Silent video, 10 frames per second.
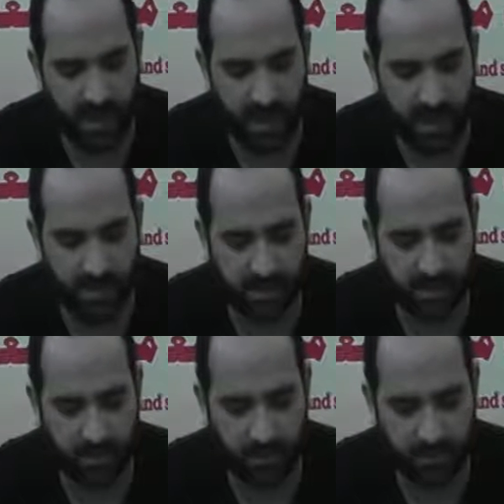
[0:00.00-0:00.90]
Had
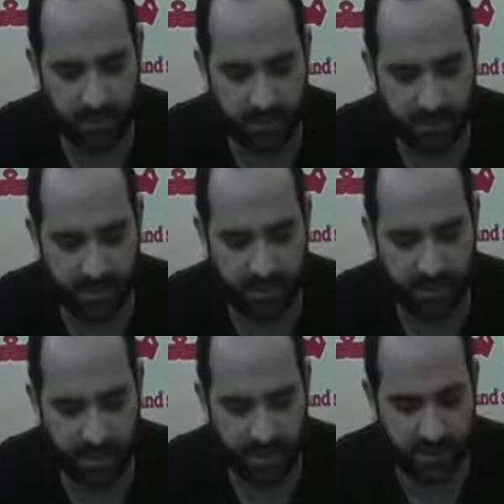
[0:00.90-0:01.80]
Allah willed the
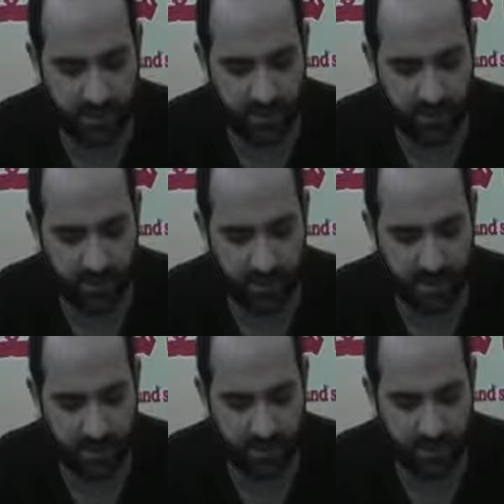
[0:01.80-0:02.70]
dates to fall
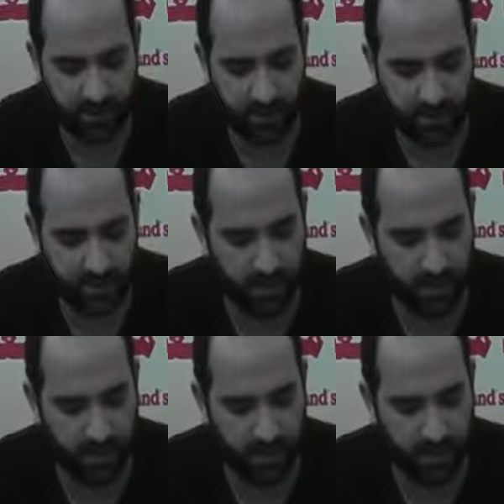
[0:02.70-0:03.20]
down with